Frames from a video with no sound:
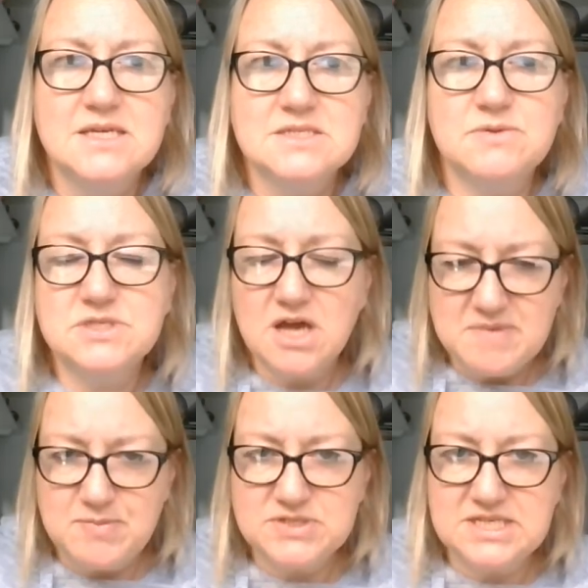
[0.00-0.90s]
So at the time, he
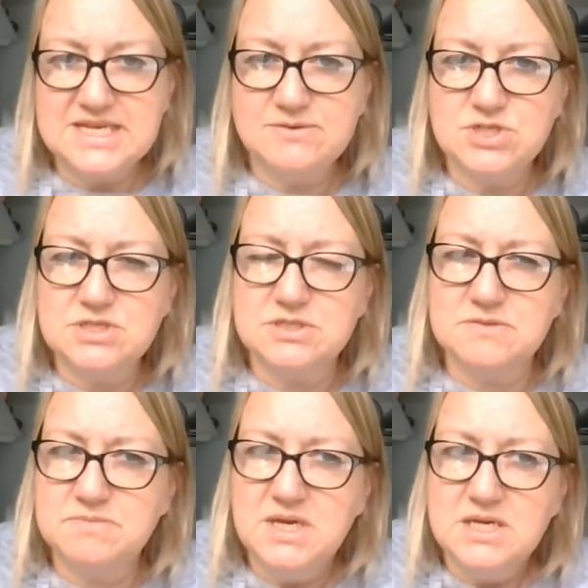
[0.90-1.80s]
puts it down just to
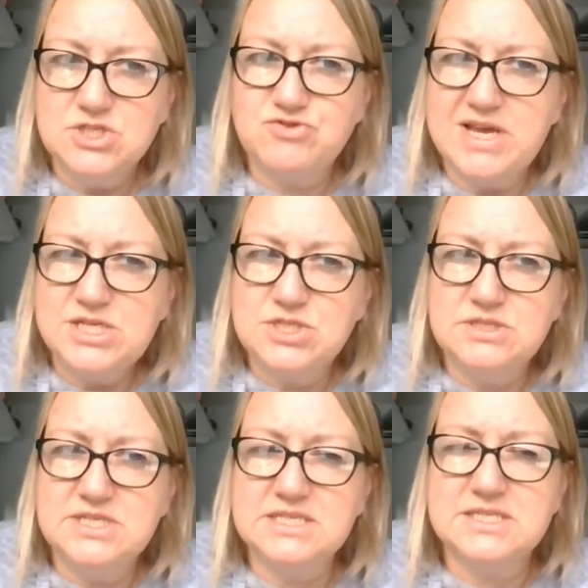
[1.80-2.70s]
some strange
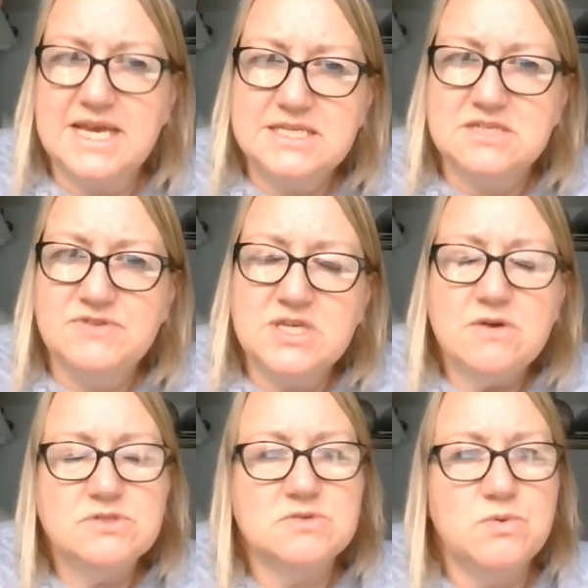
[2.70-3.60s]
distaste of his
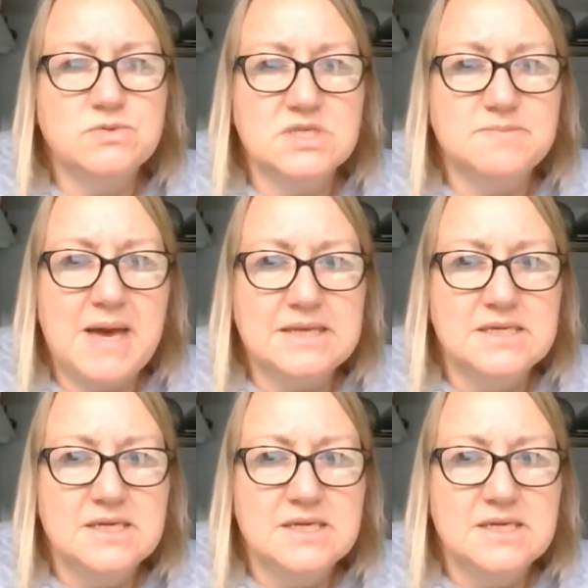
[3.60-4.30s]
own towards this man.